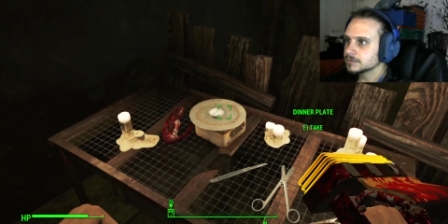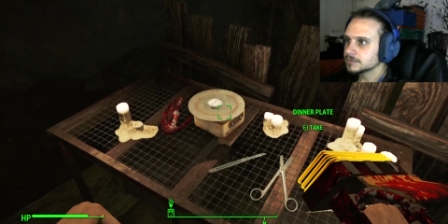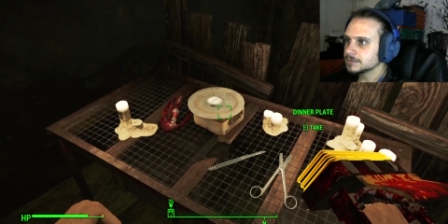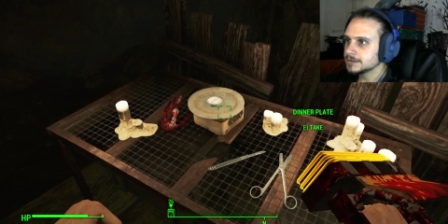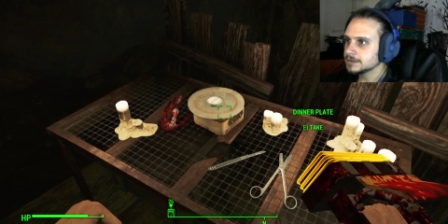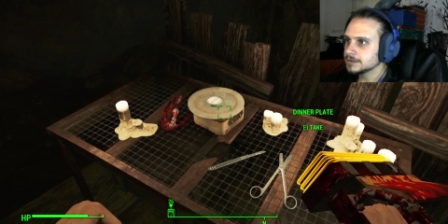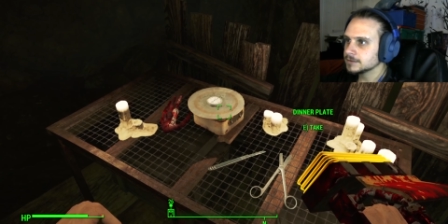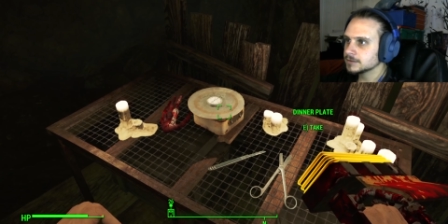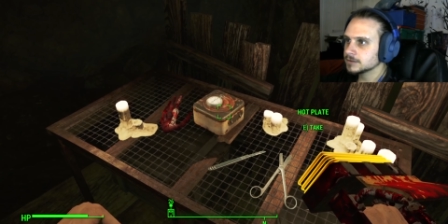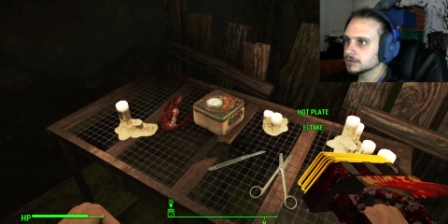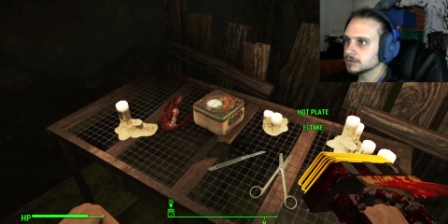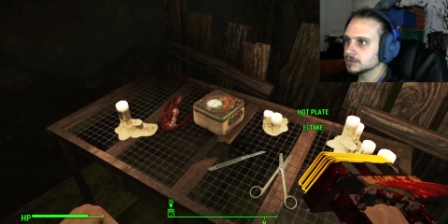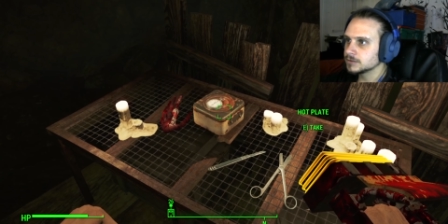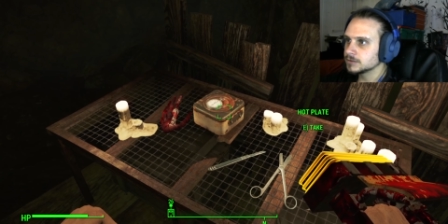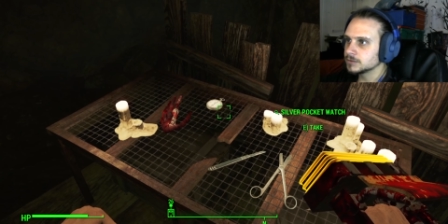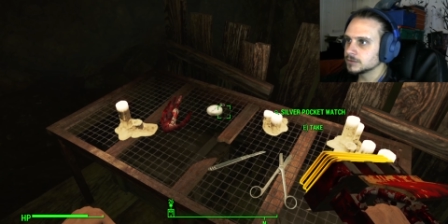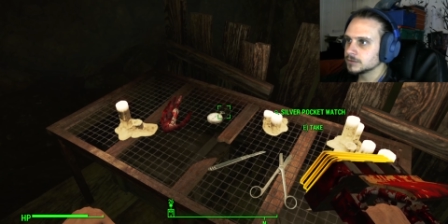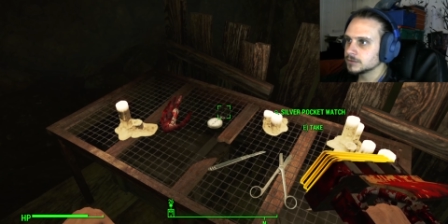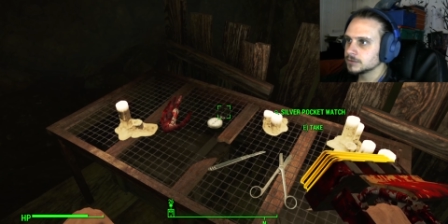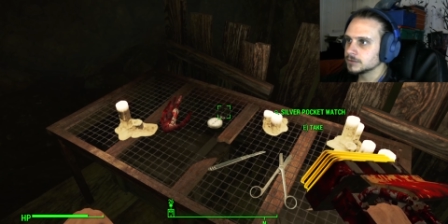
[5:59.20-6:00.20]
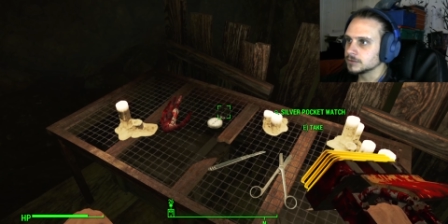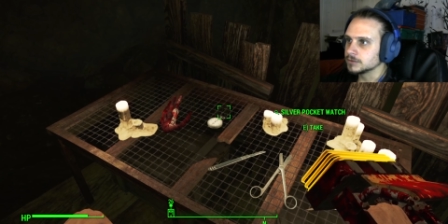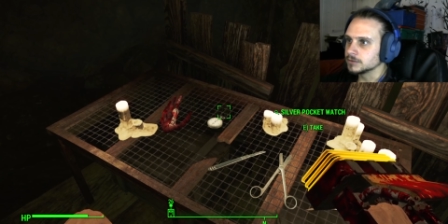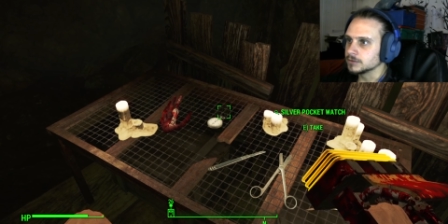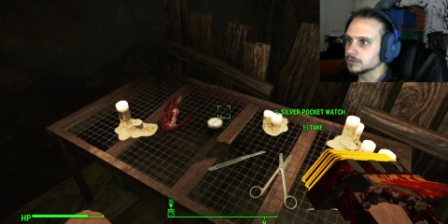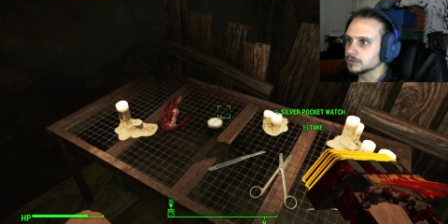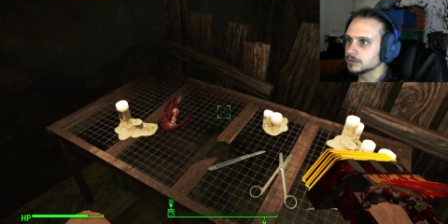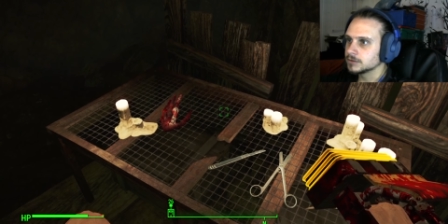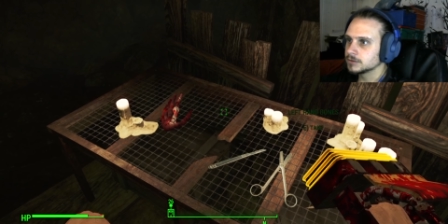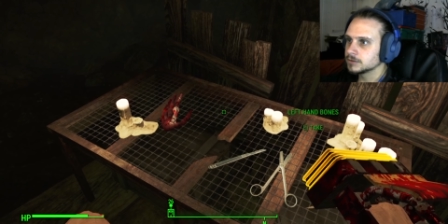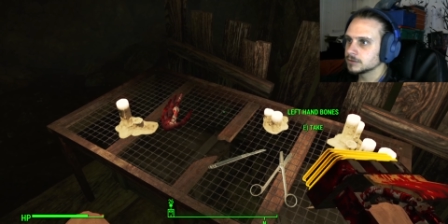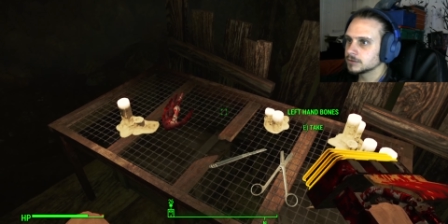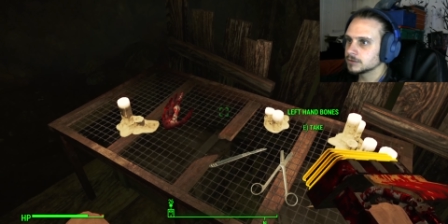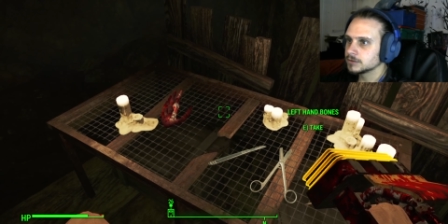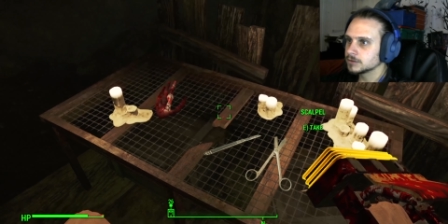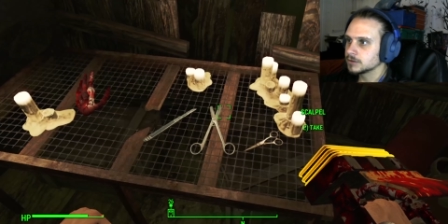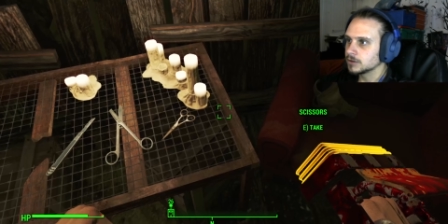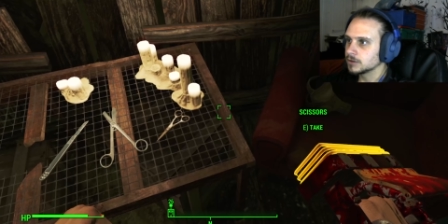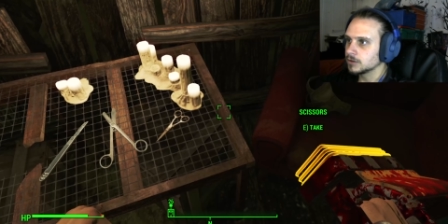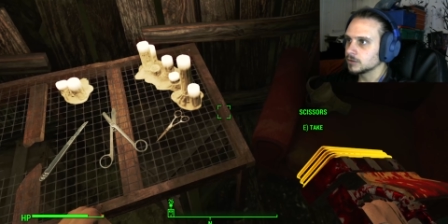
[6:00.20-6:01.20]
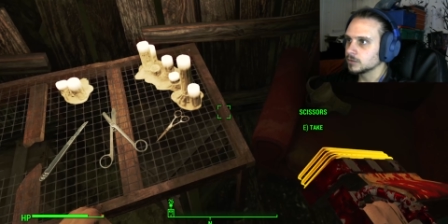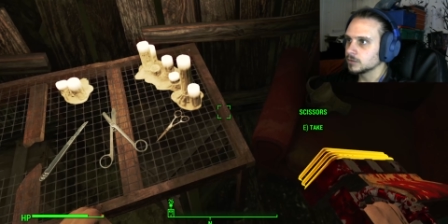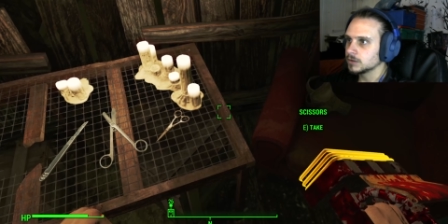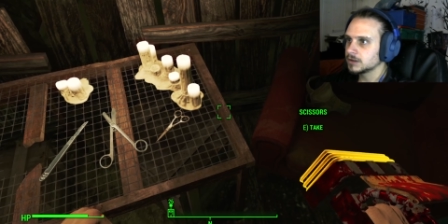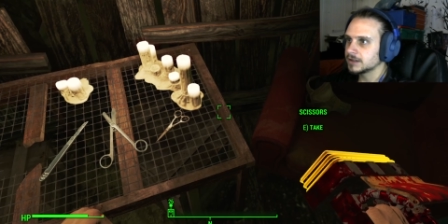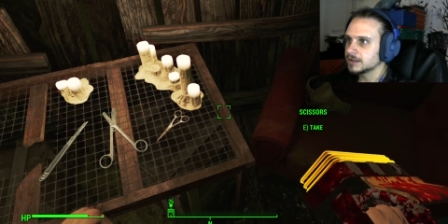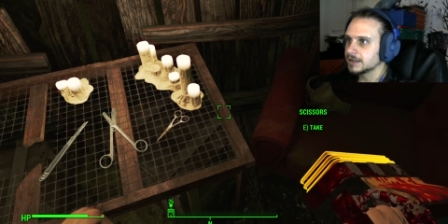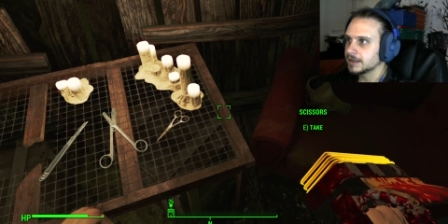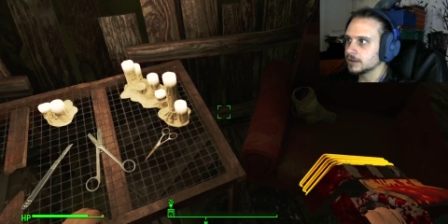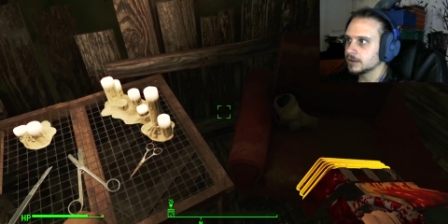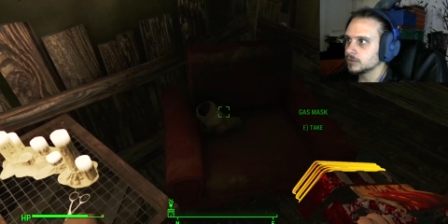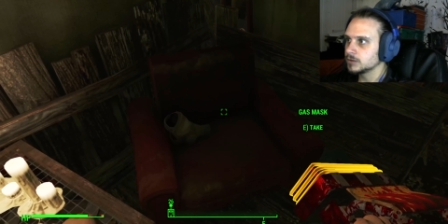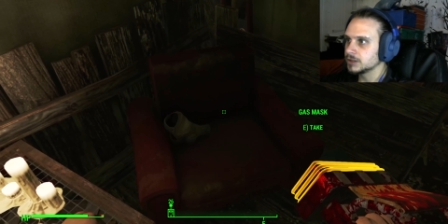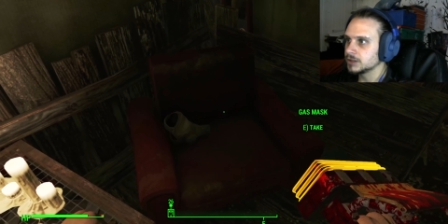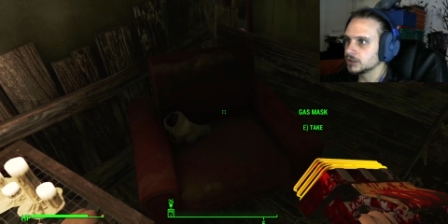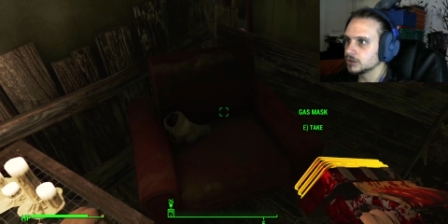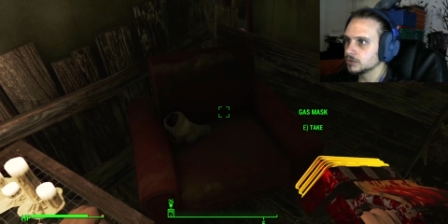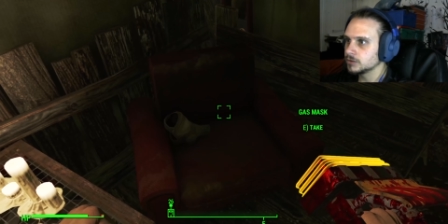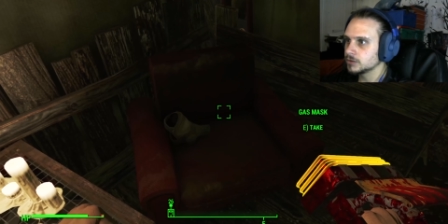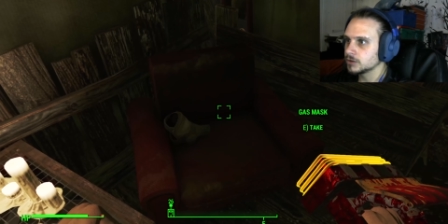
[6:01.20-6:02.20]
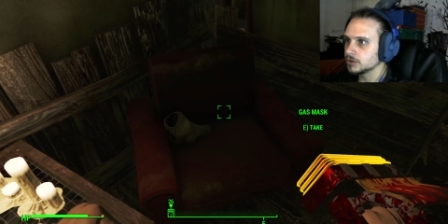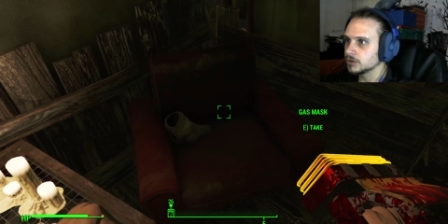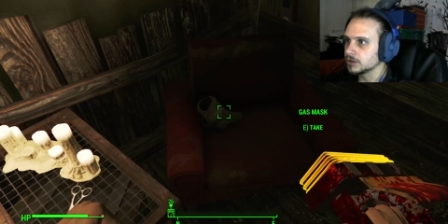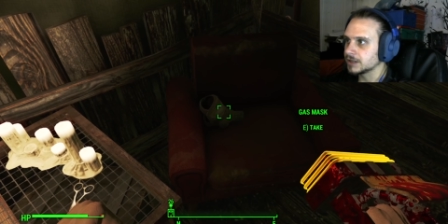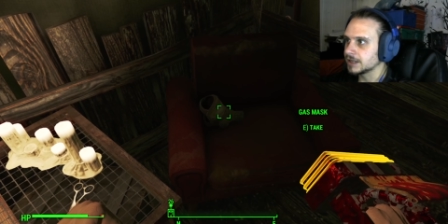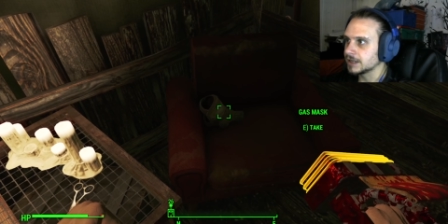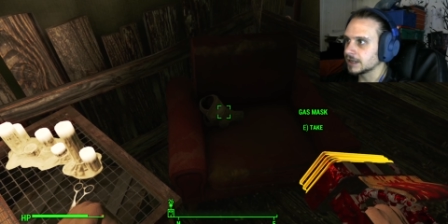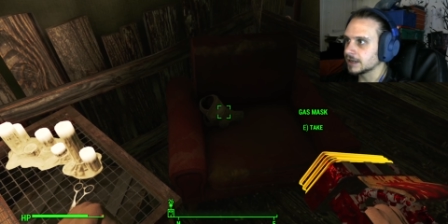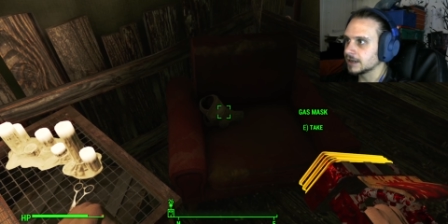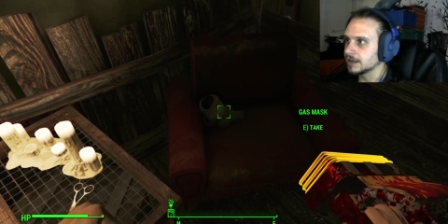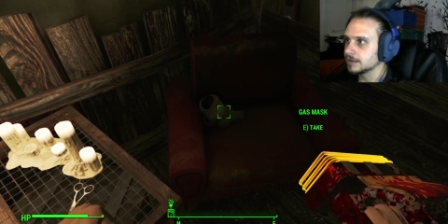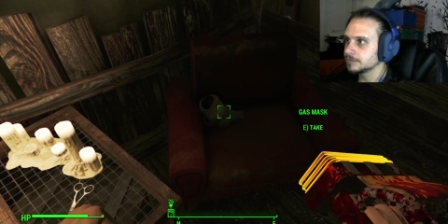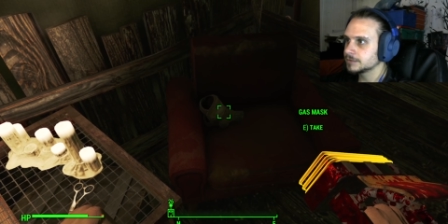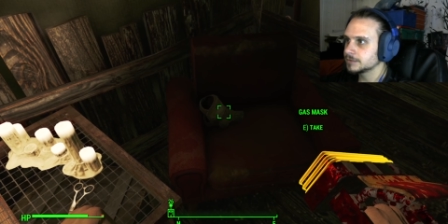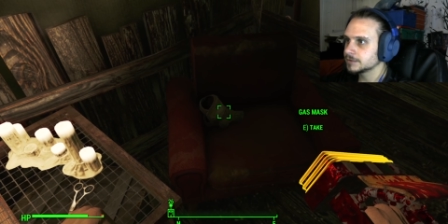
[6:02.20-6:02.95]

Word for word: Ooh. God, what the hell were you cooking up?